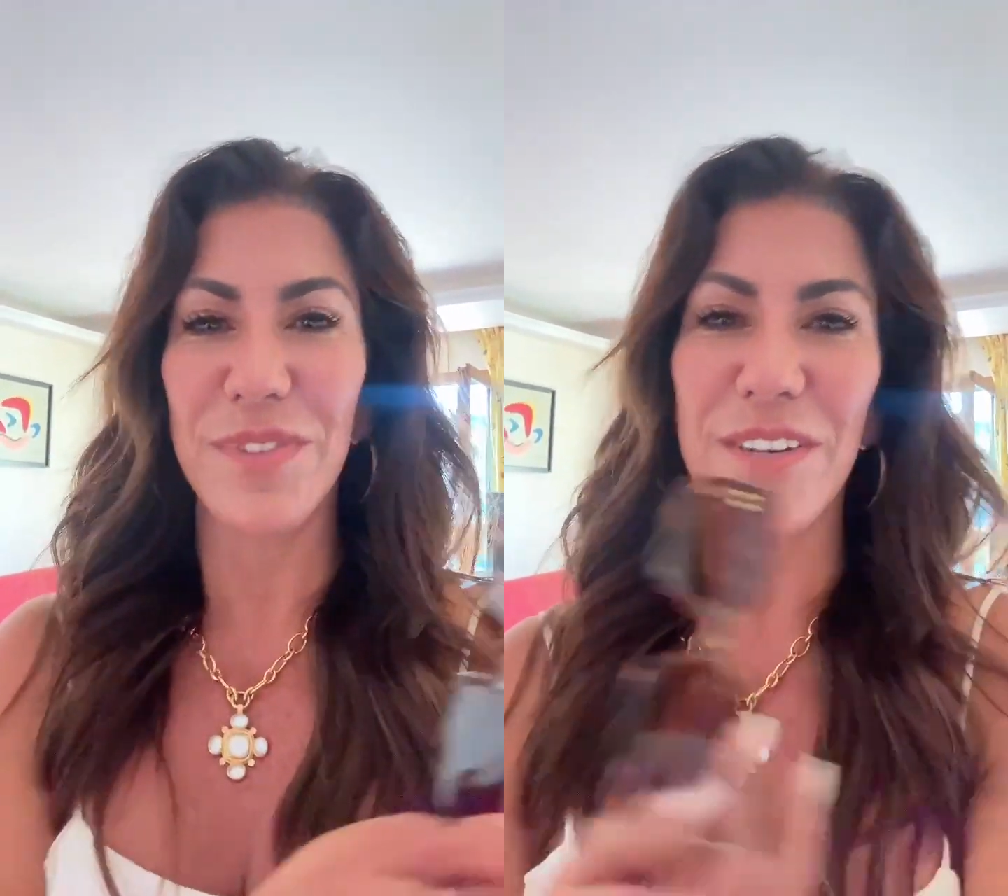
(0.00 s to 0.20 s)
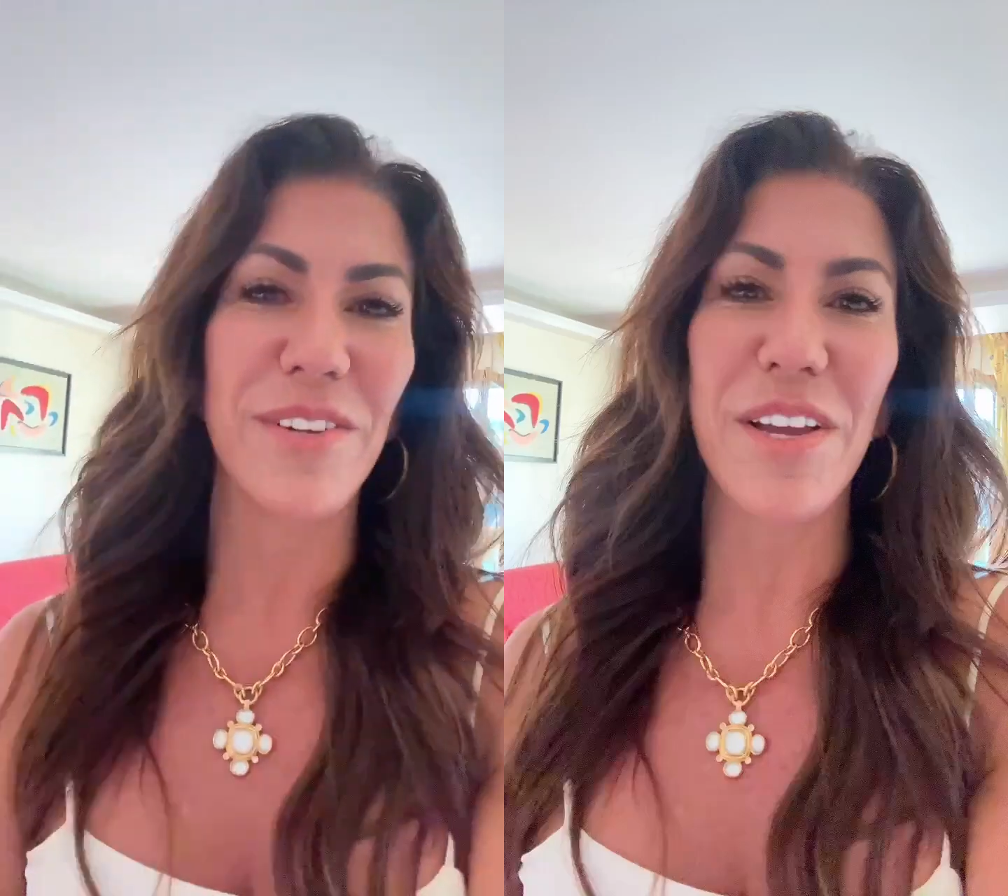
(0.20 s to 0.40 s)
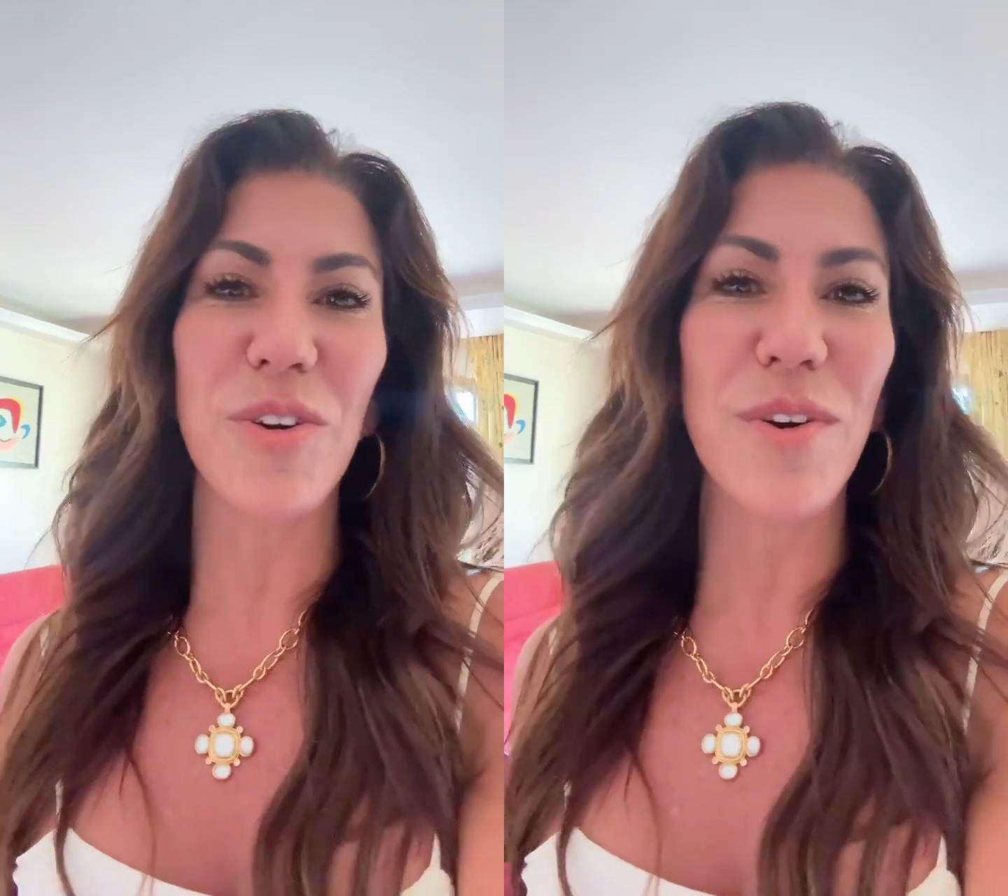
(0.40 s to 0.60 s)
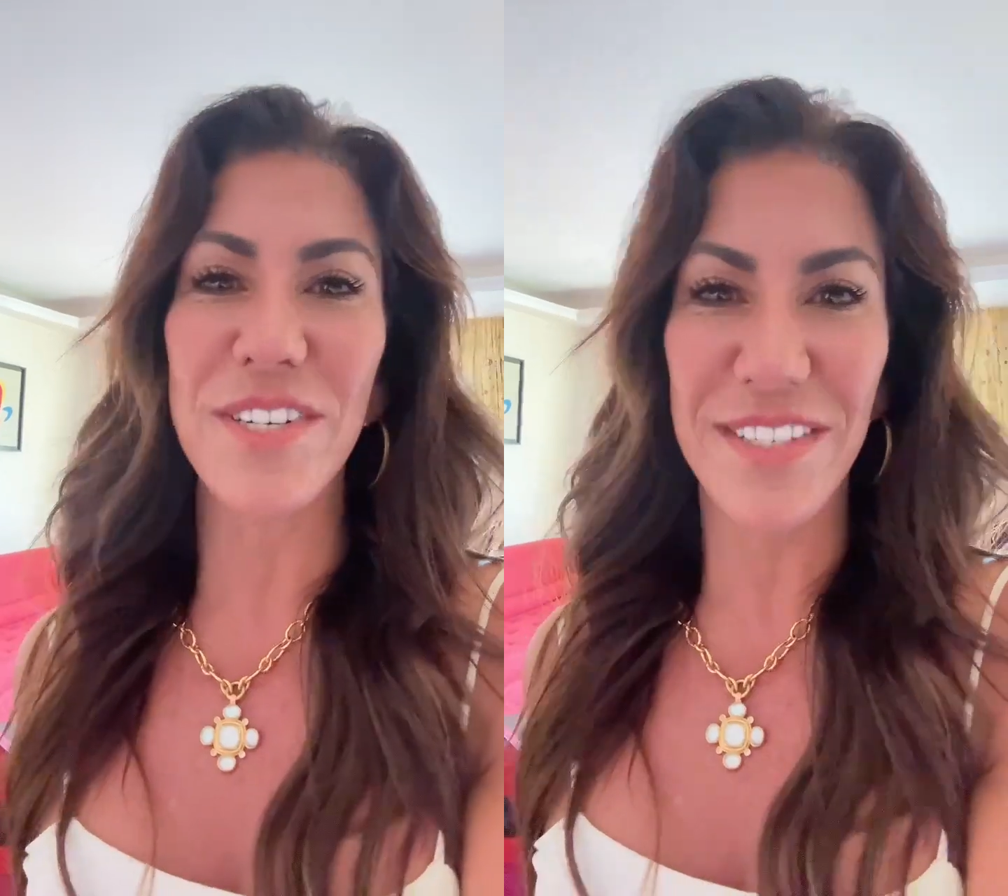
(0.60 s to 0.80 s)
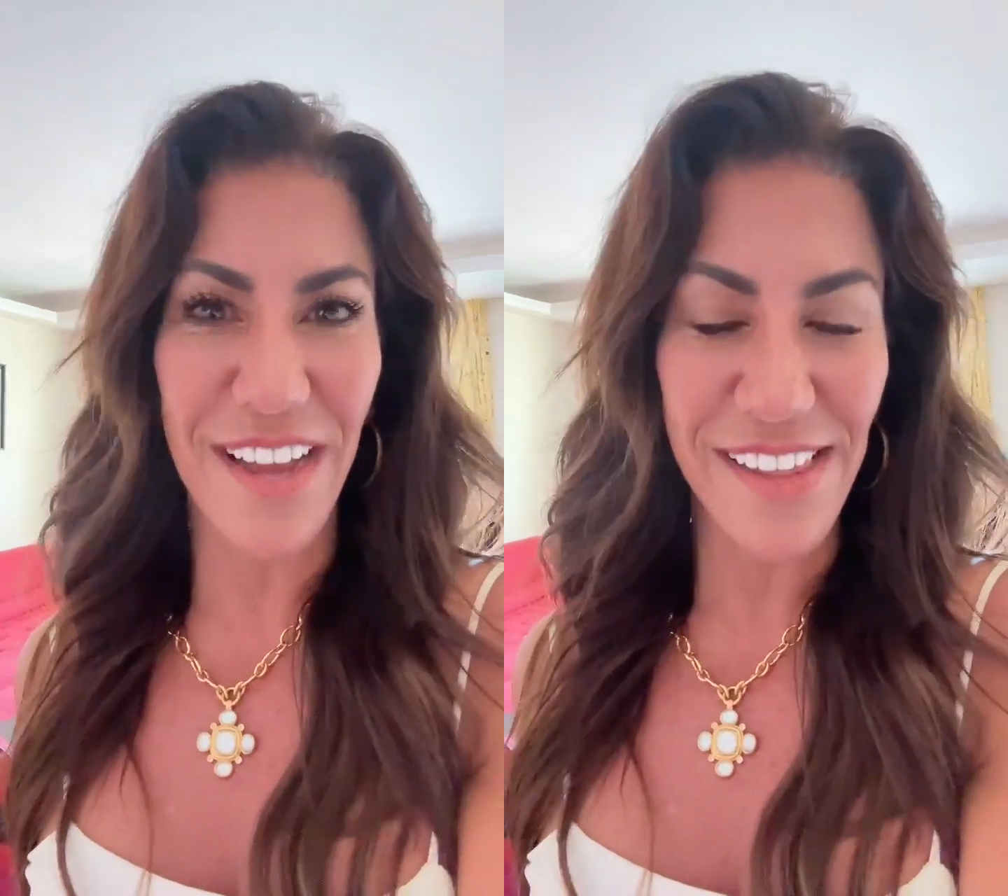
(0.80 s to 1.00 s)
literally a
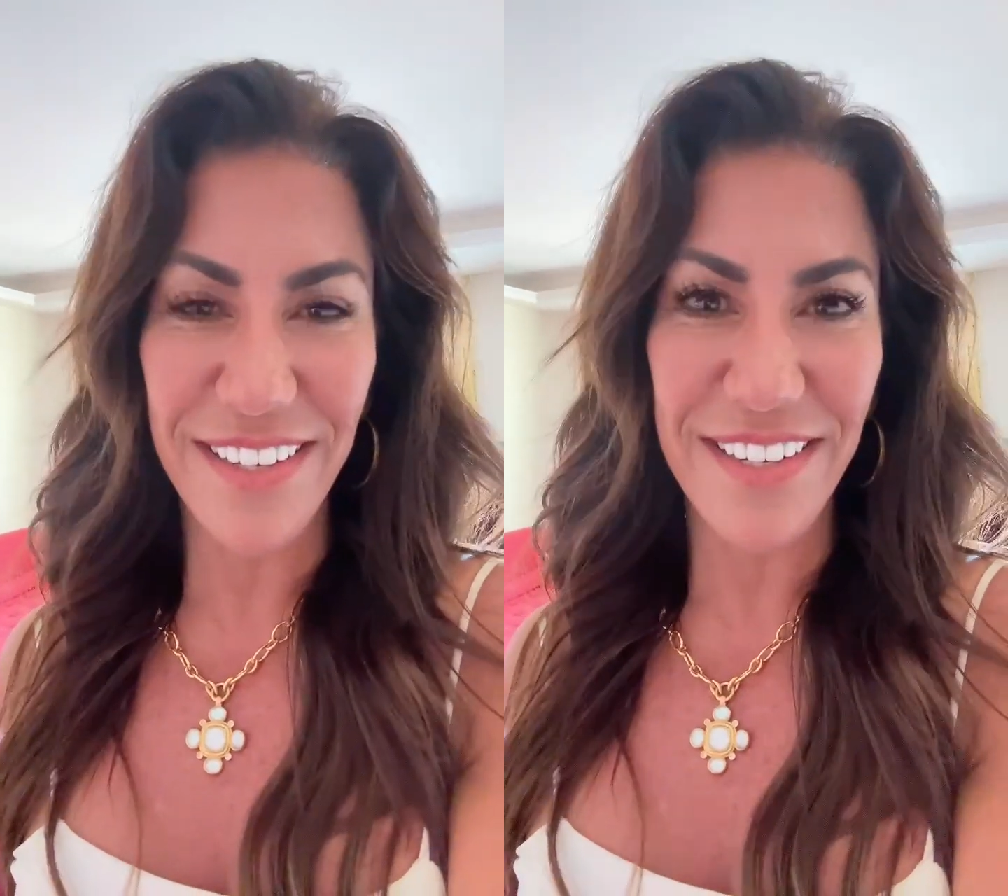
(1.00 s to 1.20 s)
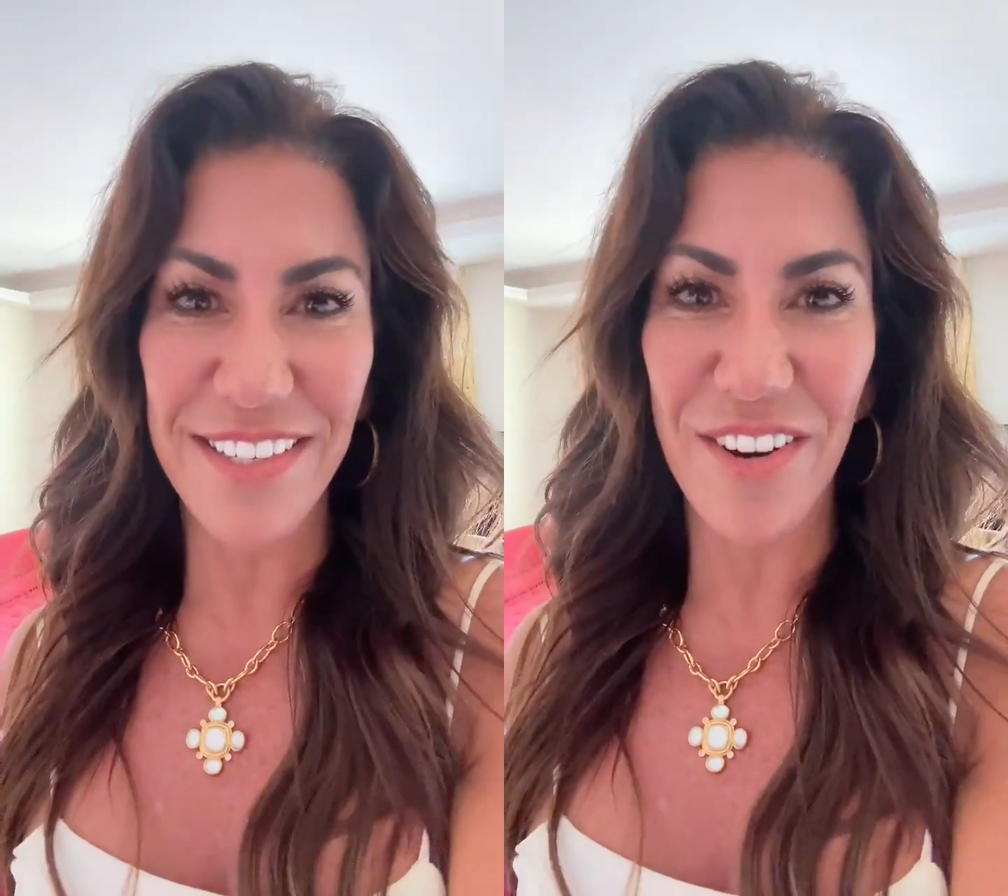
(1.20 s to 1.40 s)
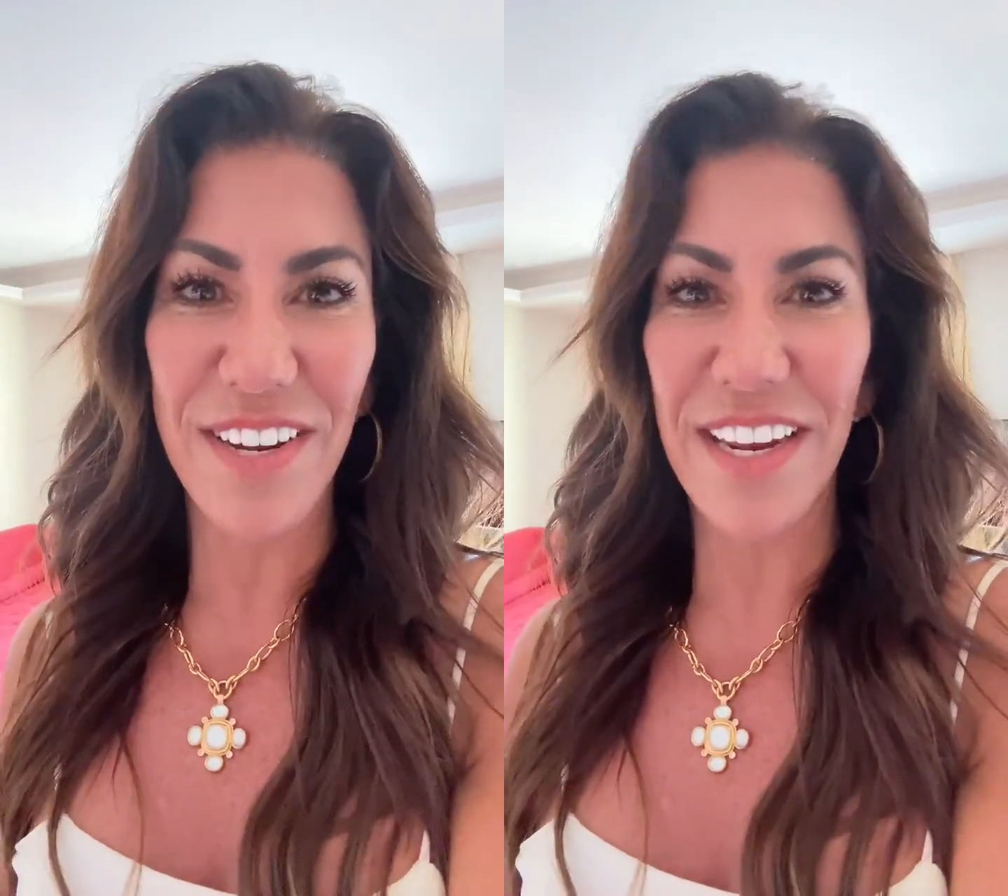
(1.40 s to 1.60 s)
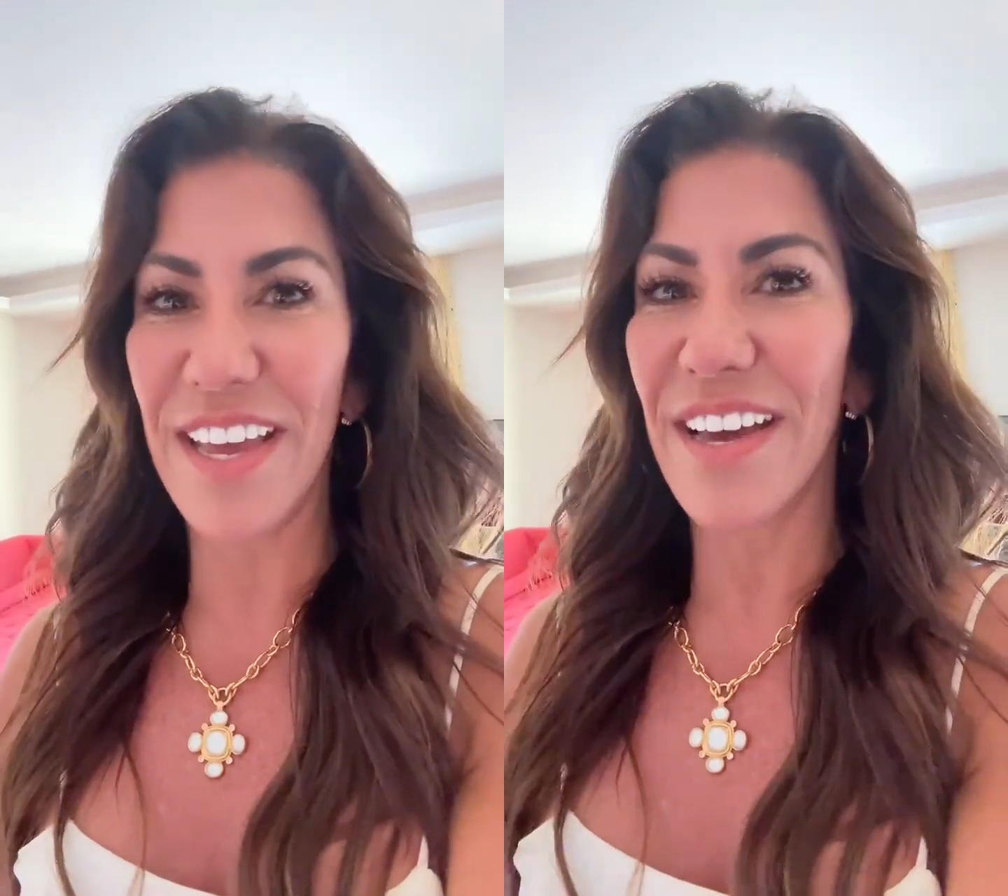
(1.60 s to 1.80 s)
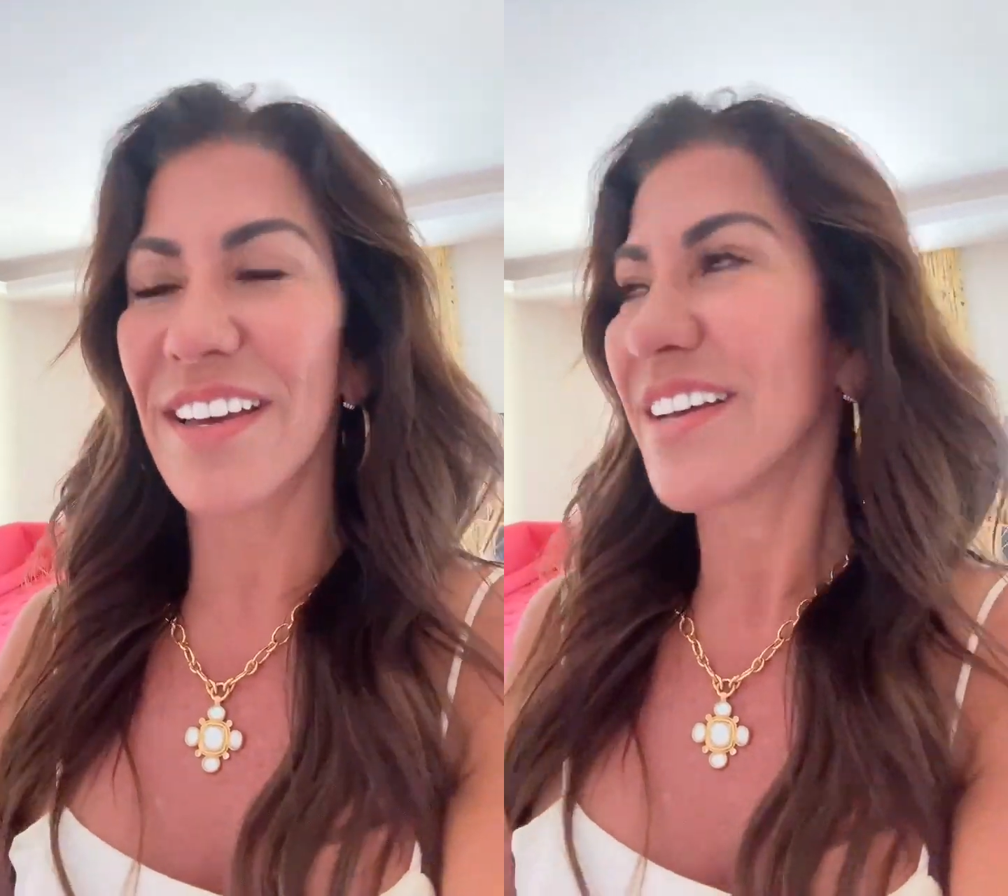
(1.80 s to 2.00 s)
gorgeous island in
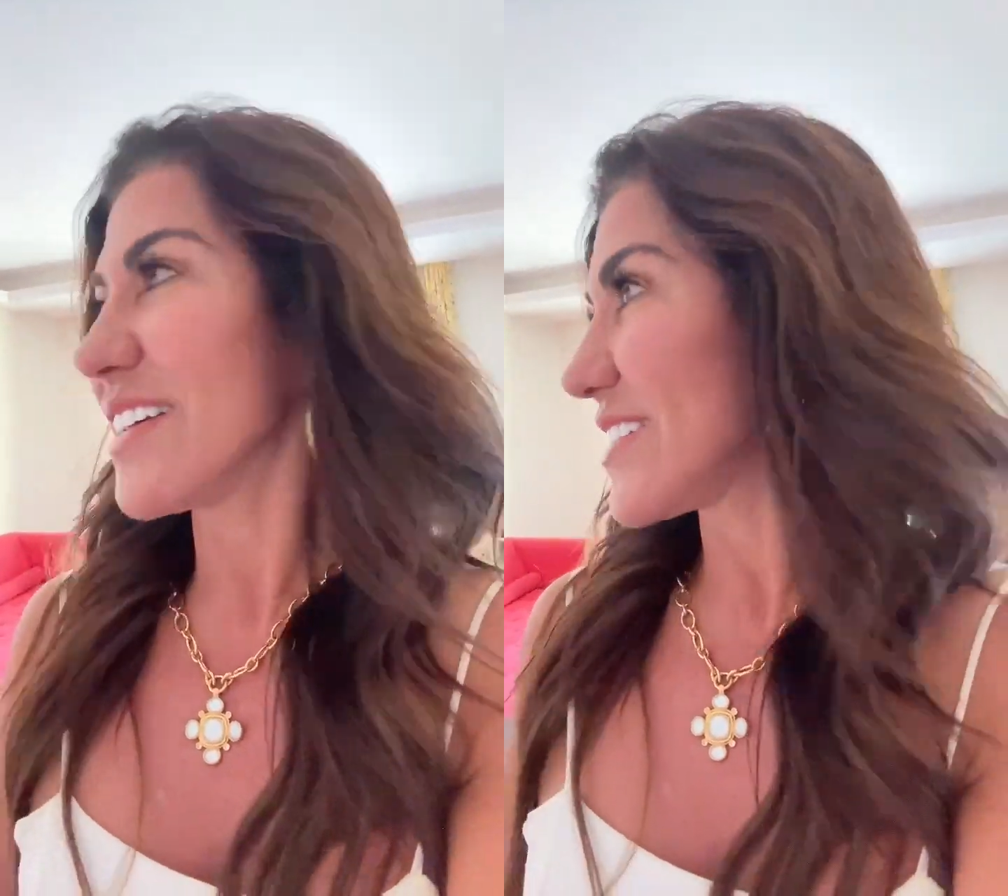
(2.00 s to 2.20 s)
Sardinia